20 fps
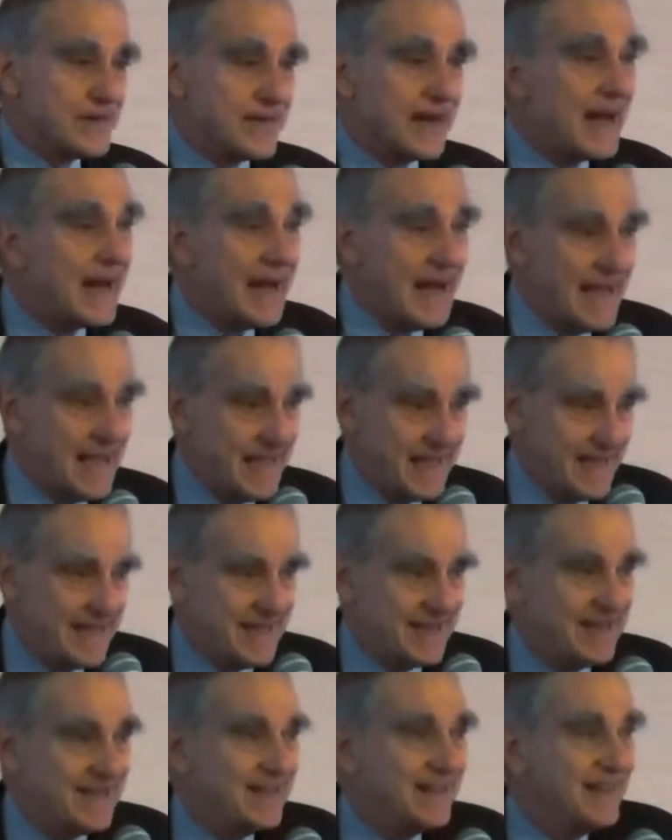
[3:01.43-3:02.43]
die.
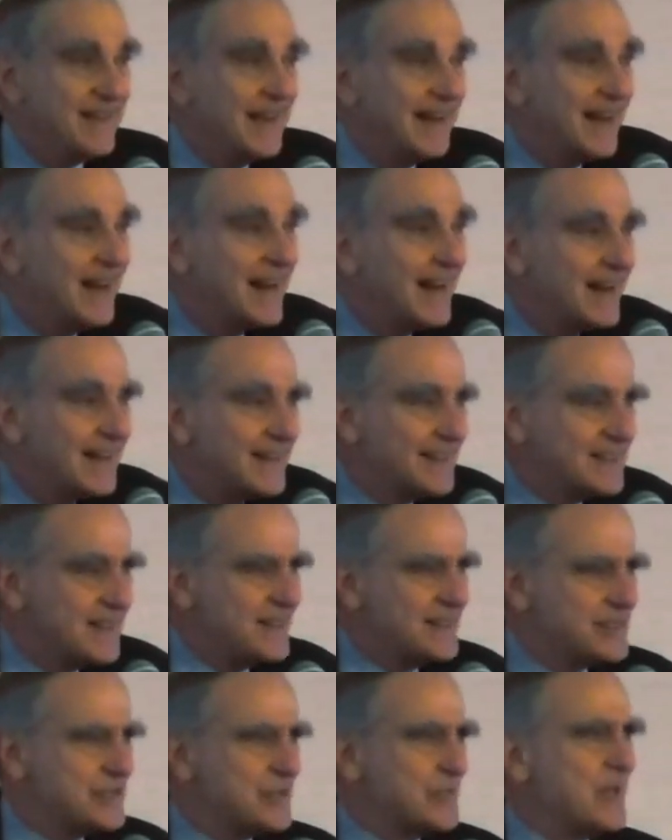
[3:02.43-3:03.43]

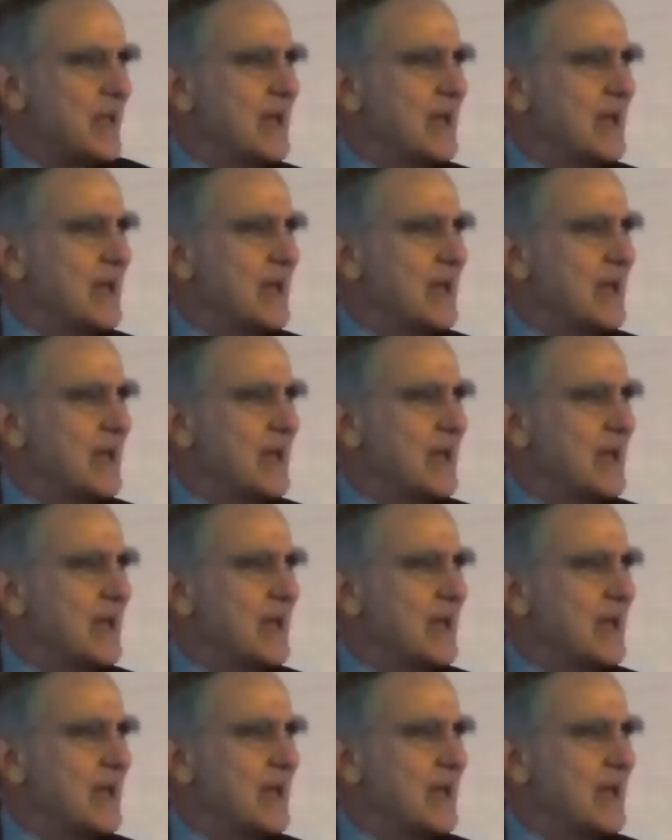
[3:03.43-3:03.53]
So